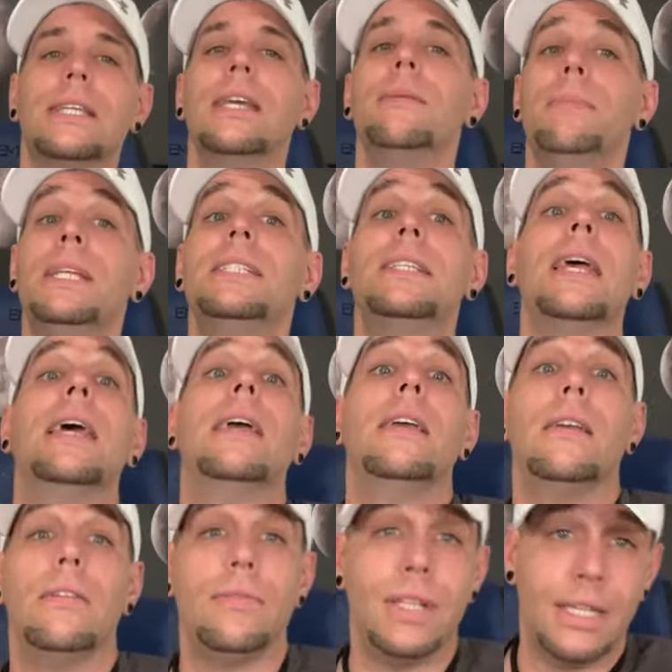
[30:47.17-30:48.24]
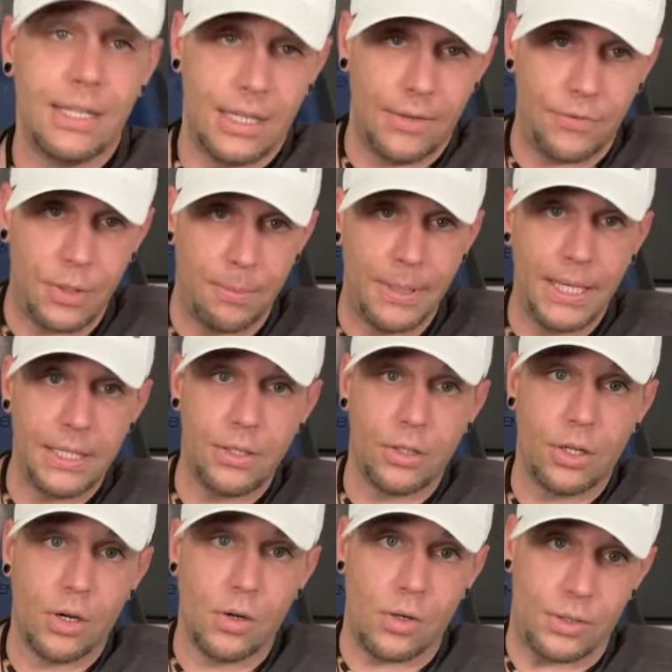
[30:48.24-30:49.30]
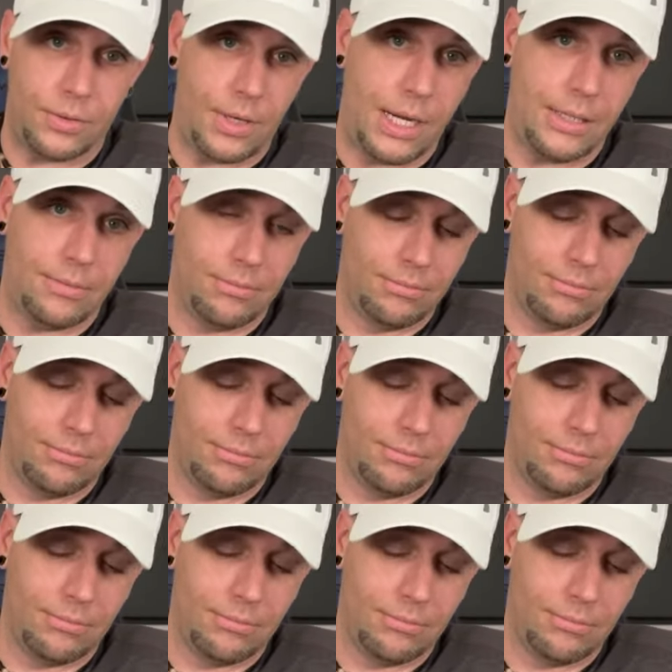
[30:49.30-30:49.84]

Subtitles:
can be saved if you play your cards right.